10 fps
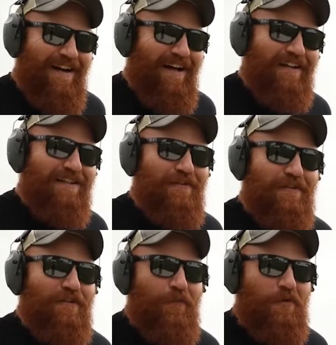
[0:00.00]
I like to do
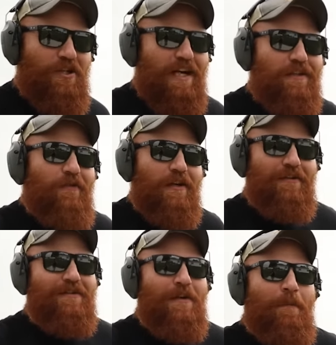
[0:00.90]
these first shots
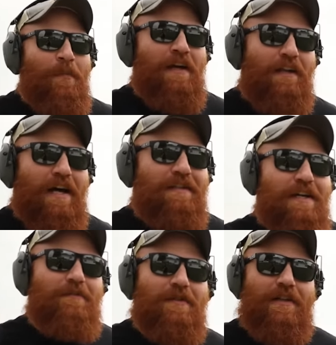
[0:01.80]
videos a lot of
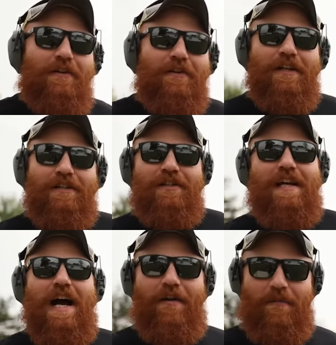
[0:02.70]
times literally just
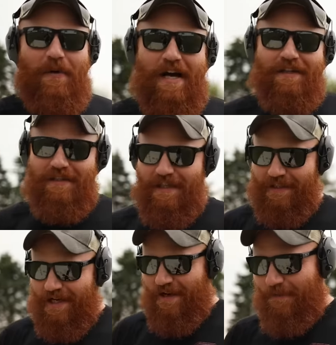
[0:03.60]
out of the box. I
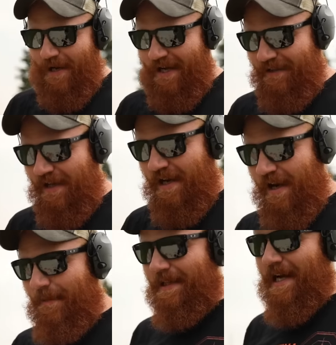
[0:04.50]
take it out of the box,
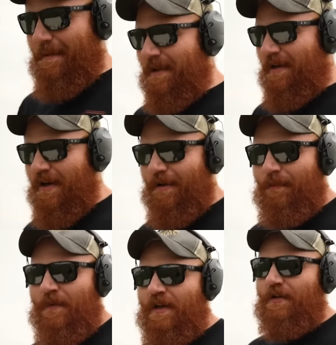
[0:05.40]
put the optic on,
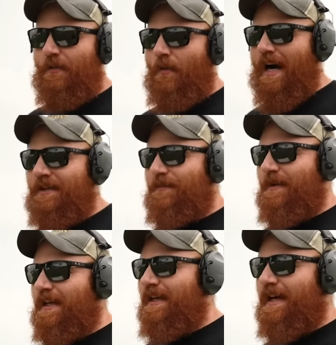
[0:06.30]
you watch
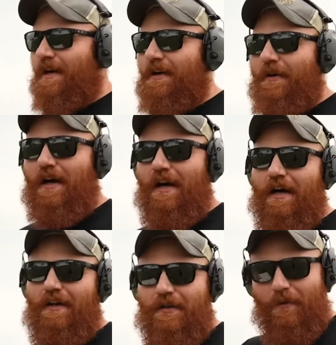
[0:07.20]
me
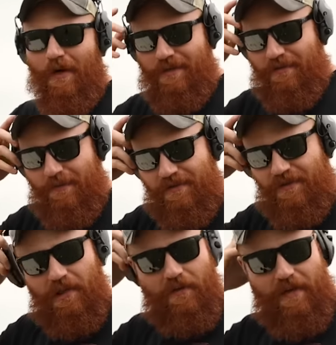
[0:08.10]
uh, you watch me
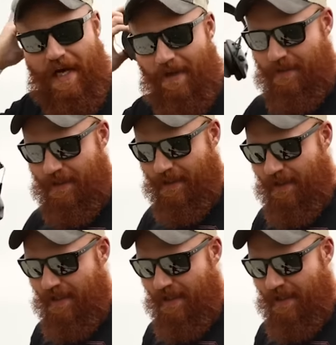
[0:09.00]
zero the optic